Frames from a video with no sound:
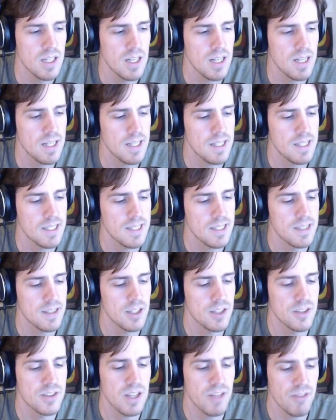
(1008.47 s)

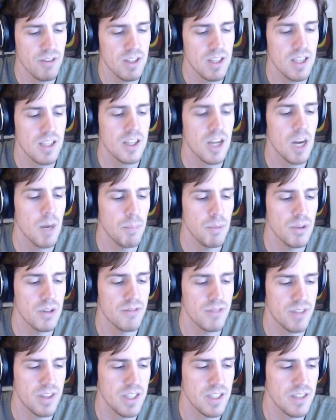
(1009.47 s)
There's definitely a couple of
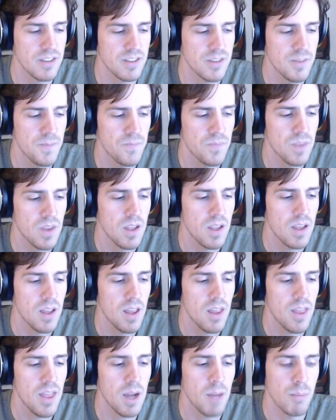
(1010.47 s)
things
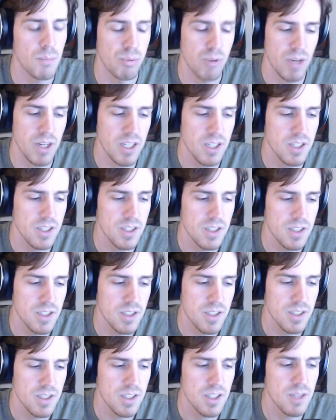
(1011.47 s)
that break
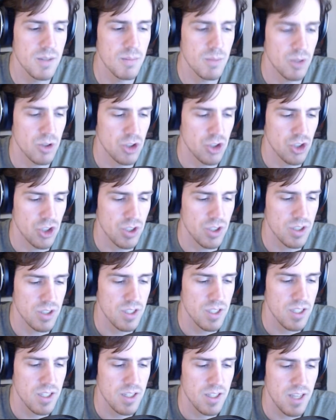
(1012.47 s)
immersion,
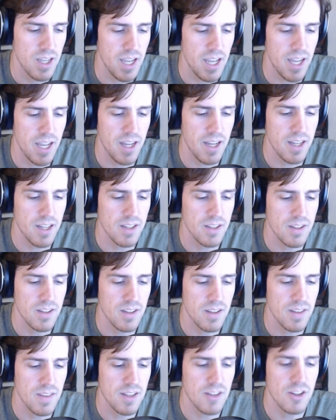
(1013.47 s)
and
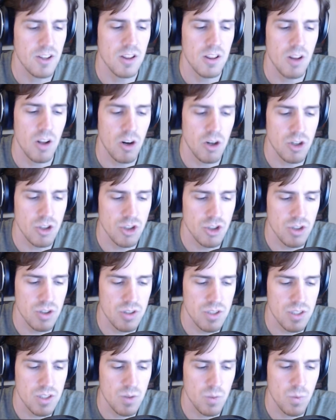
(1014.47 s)
that's
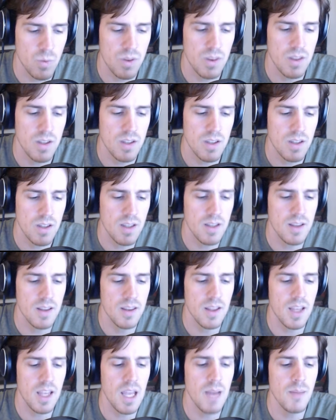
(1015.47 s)
largely when
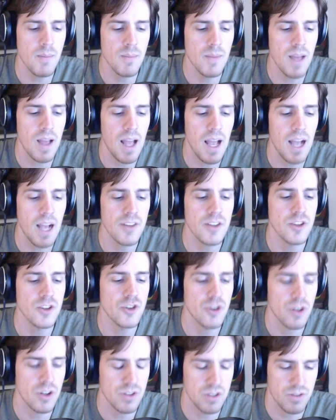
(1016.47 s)
the game has a
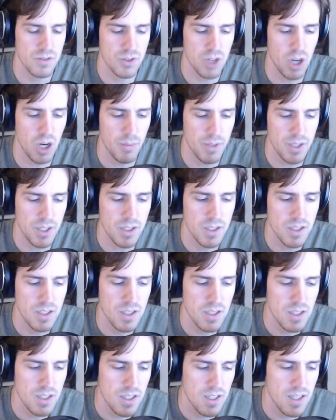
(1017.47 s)
strong sense of comedy,
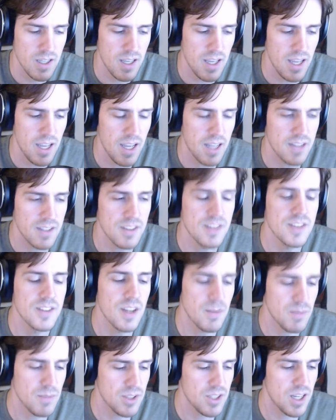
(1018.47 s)
and
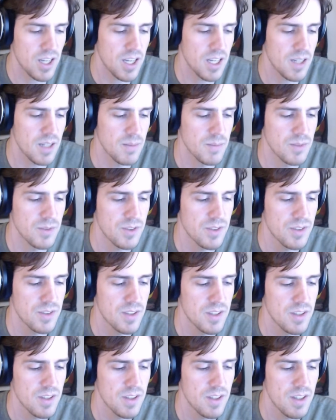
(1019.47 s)
sometimes
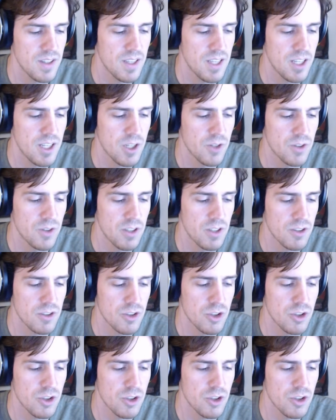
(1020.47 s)
it goes a little